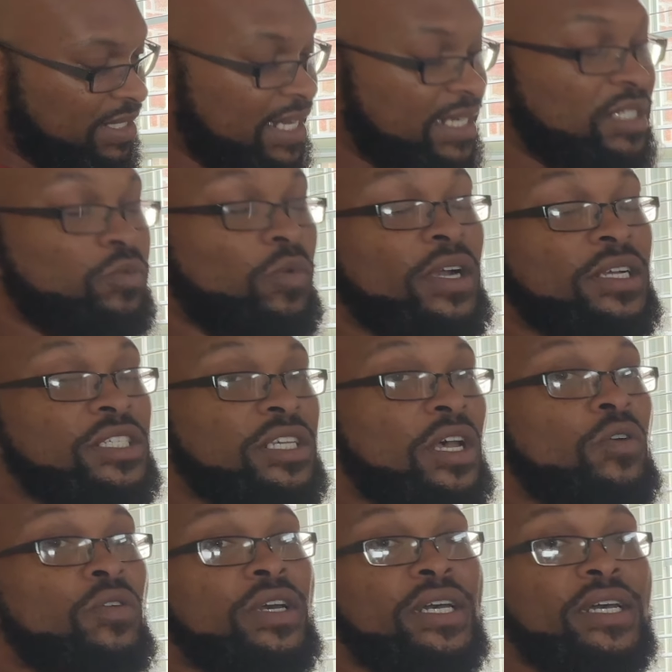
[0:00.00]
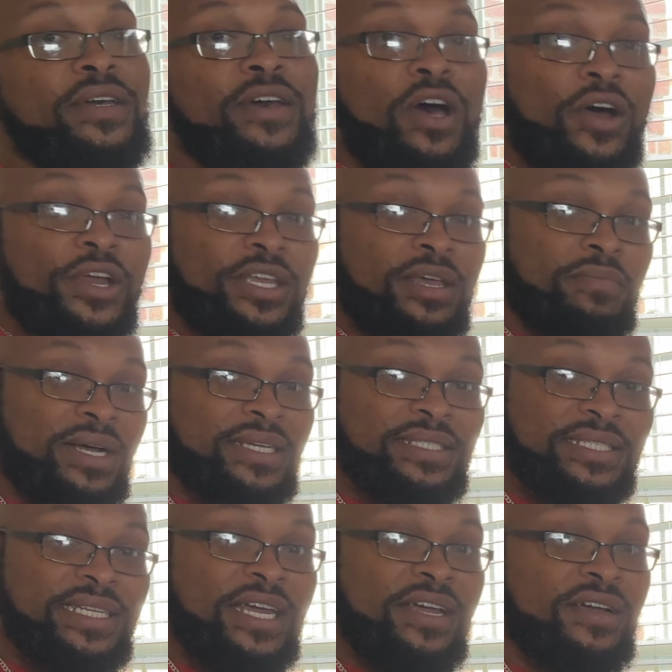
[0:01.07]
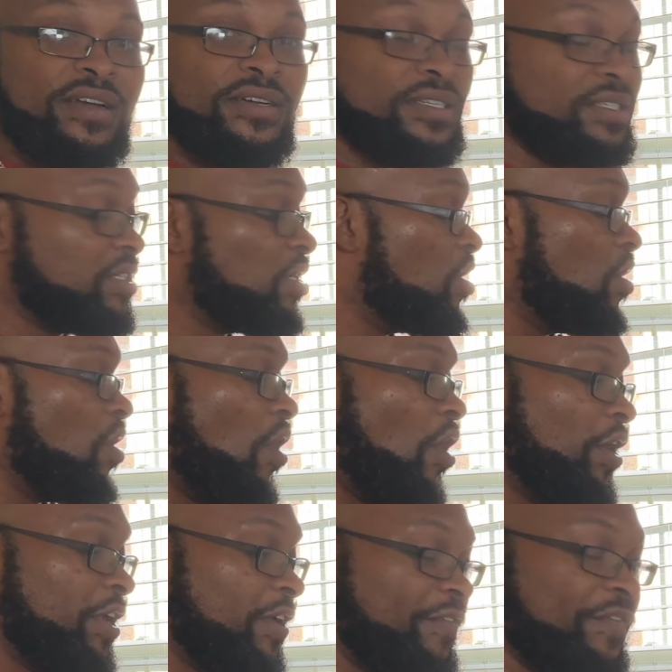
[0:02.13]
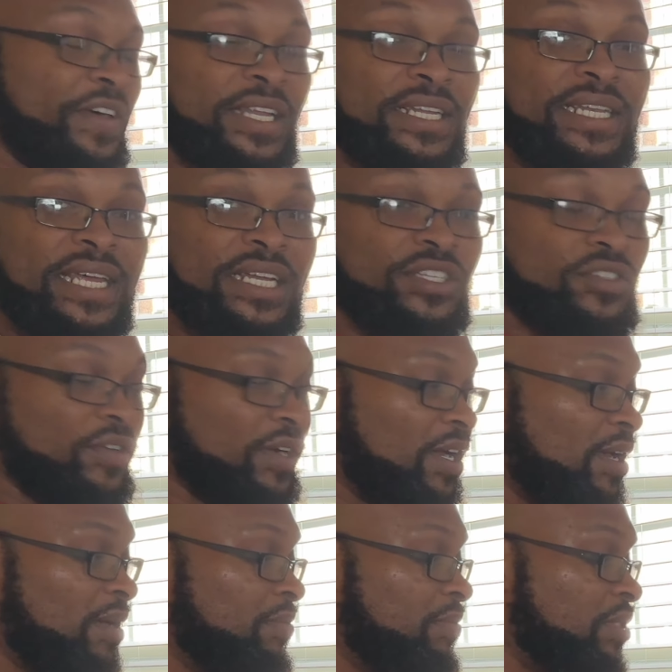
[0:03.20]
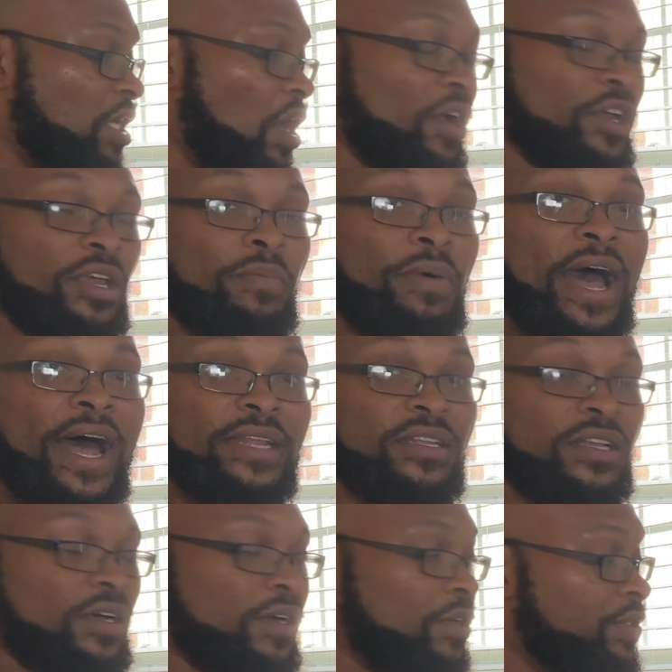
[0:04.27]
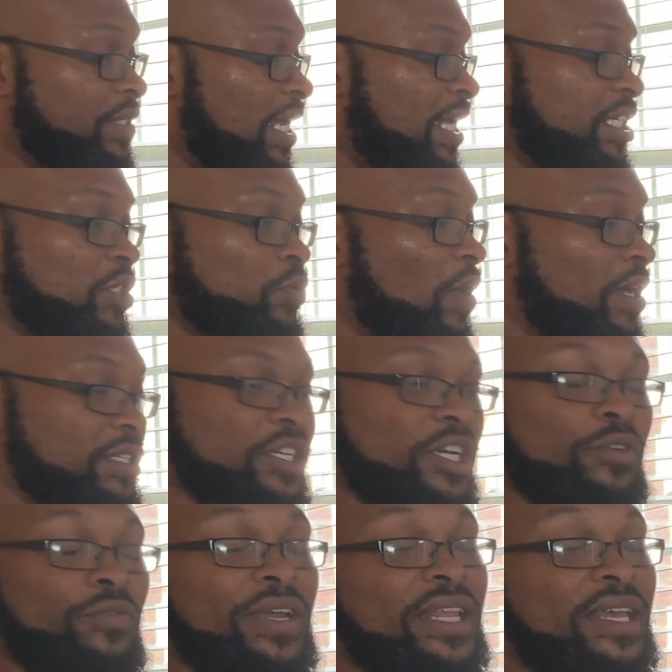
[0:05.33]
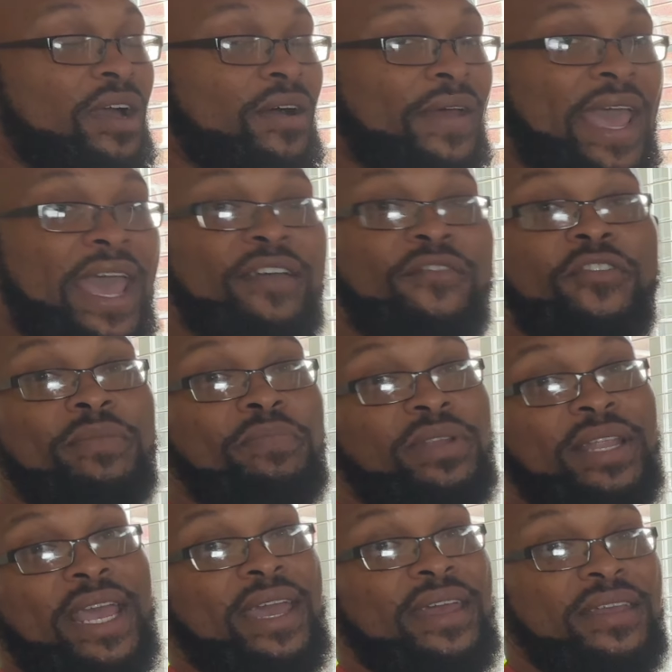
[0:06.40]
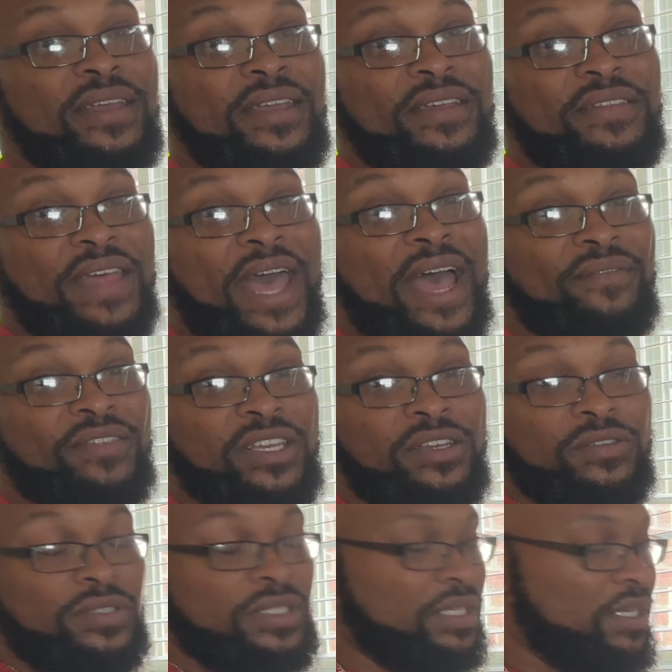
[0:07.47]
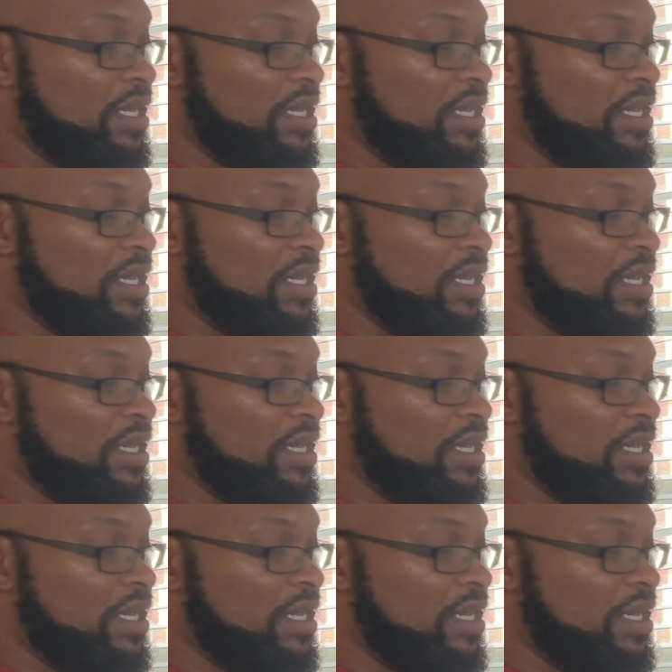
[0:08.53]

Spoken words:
This works so good on your monsteras, on your philodendrons, on your pothos. It just works good really on every plant that I've used.